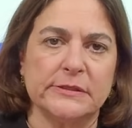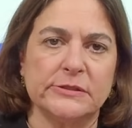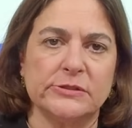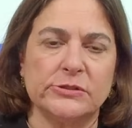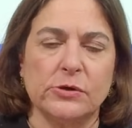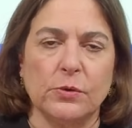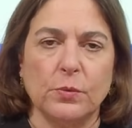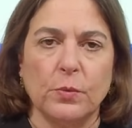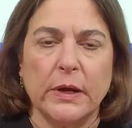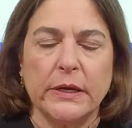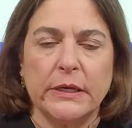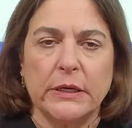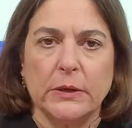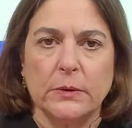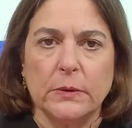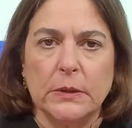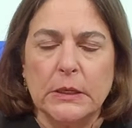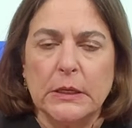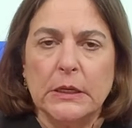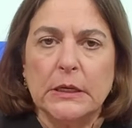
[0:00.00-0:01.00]
And so when
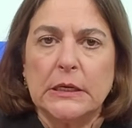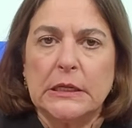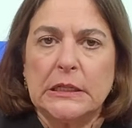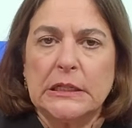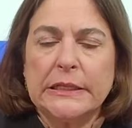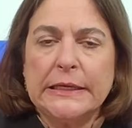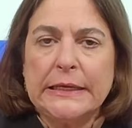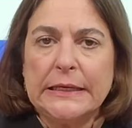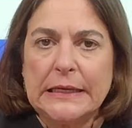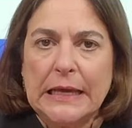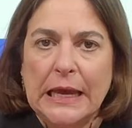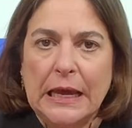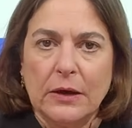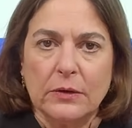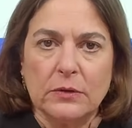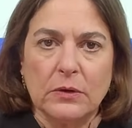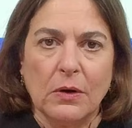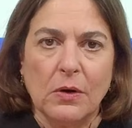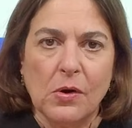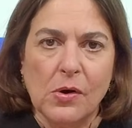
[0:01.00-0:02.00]
you clean
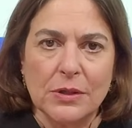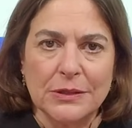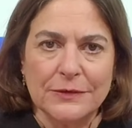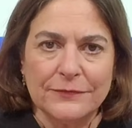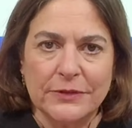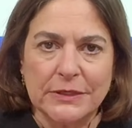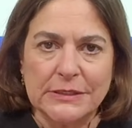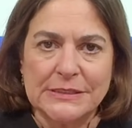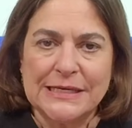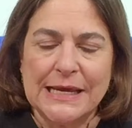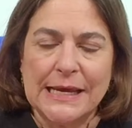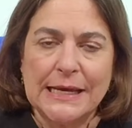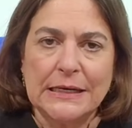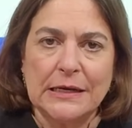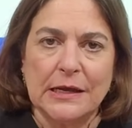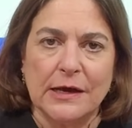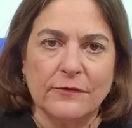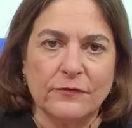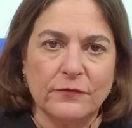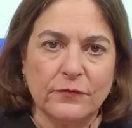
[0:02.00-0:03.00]
out all of the
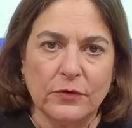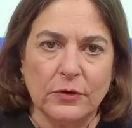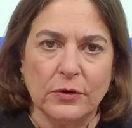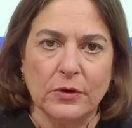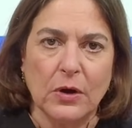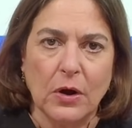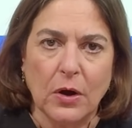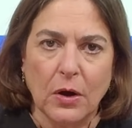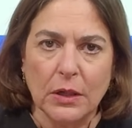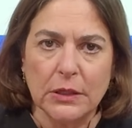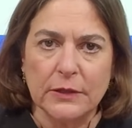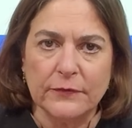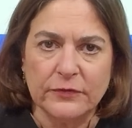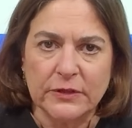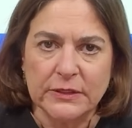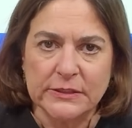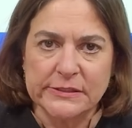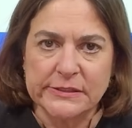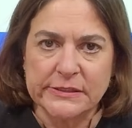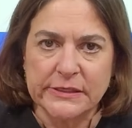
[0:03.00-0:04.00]
data for all of
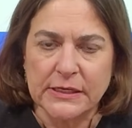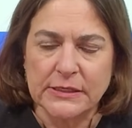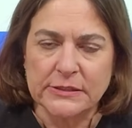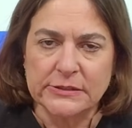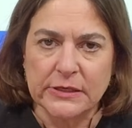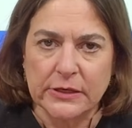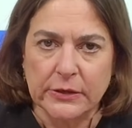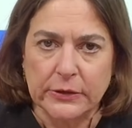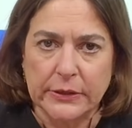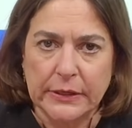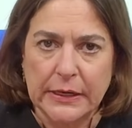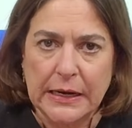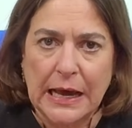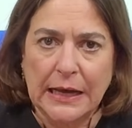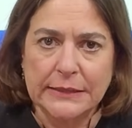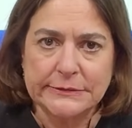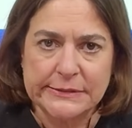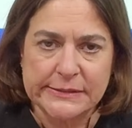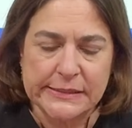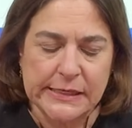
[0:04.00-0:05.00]
these things that are
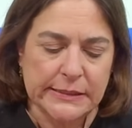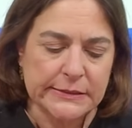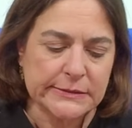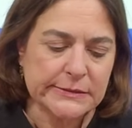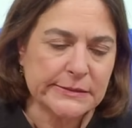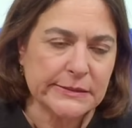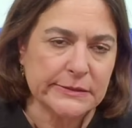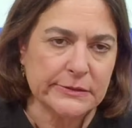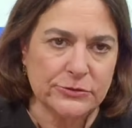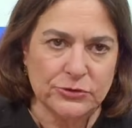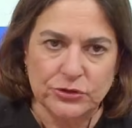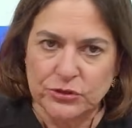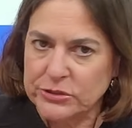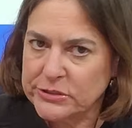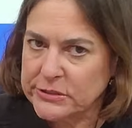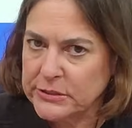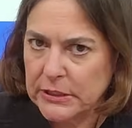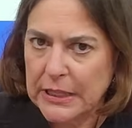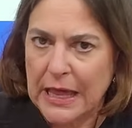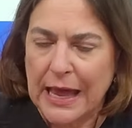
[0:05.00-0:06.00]
nonsense and there's
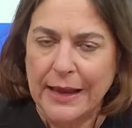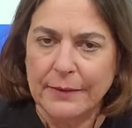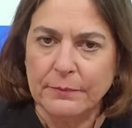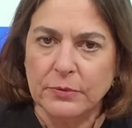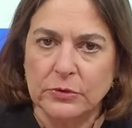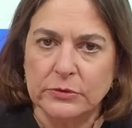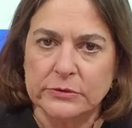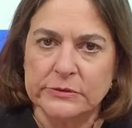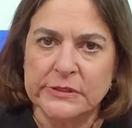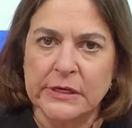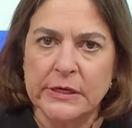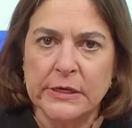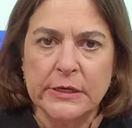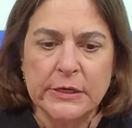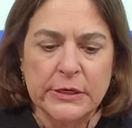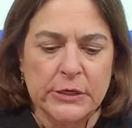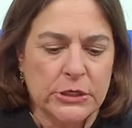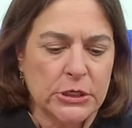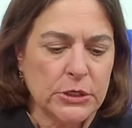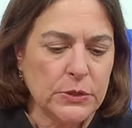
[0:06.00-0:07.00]
just libels,
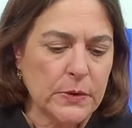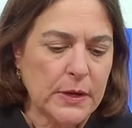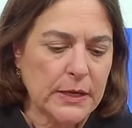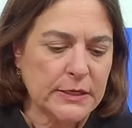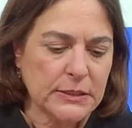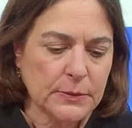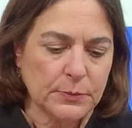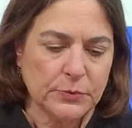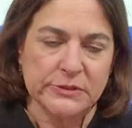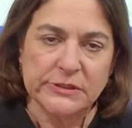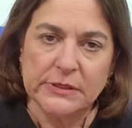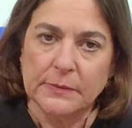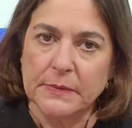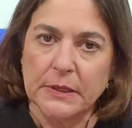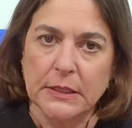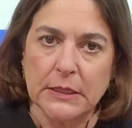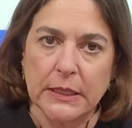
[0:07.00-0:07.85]
you end up with something